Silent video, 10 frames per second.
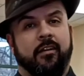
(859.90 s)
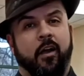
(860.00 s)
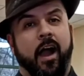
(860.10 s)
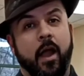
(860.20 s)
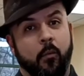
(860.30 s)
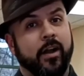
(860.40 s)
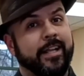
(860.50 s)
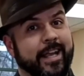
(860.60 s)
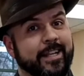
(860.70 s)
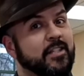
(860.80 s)
I want to
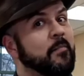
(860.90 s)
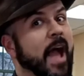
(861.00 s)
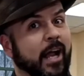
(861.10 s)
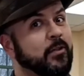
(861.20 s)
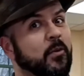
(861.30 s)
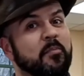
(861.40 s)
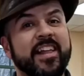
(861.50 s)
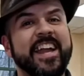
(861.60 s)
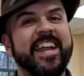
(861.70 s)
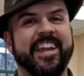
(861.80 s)
get some actual
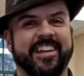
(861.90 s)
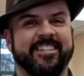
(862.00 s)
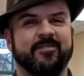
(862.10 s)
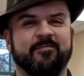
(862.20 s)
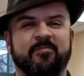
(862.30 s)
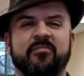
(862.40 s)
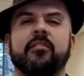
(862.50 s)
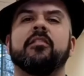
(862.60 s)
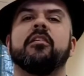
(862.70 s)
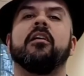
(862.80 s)
playing in.
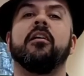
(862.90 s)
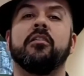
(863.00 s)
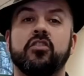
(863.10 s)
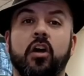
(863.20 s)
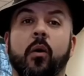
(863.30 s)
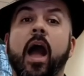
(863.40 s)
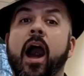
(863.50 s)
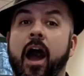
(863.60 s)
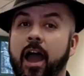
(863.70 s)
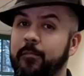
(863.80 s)
So
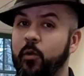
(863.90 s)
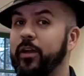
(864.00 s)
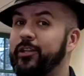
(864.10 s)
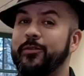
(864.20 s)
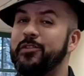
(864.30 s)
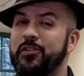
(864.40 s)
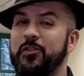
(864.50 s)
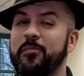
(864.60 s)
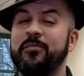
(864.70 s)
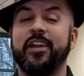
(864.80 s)
I'm going to
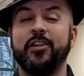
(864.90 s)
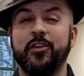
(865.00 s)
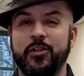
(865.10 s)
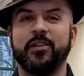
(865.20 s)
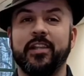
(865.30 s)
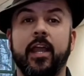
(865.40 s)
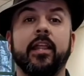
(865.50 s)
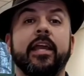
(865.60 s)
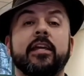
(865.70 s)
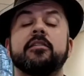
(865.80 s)
assume that your
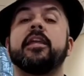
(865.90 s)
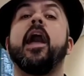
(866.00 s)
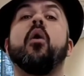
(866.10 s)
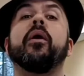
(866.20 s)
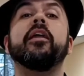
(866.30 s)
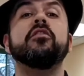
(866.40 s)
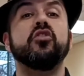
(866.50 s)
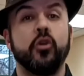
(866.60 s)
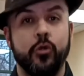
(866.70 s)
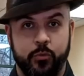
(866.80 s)
ukulele is now in
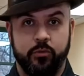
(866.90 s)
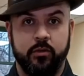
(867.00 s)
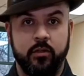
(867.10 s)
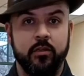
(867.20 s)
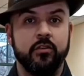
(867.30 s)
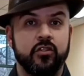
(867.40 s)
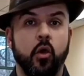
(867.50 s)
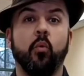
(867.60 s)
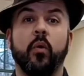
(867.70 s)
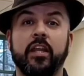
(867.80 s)
tune. So
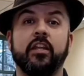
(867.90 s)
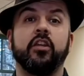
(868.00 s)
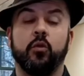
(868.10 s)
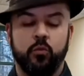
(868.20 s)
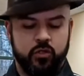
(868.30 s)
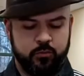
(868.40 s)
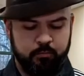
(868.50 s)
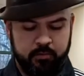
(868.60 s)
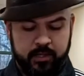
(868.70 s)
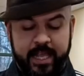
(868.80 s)
when you
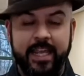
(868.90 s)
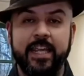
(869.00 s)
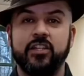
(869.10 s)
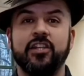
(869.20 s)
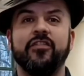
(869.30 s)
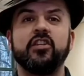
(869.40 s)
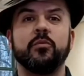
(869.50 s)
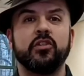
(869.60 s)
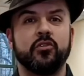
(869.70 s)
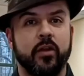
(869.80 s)
play each individual
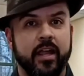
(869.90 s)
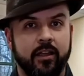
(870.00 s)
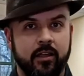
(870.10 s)
string,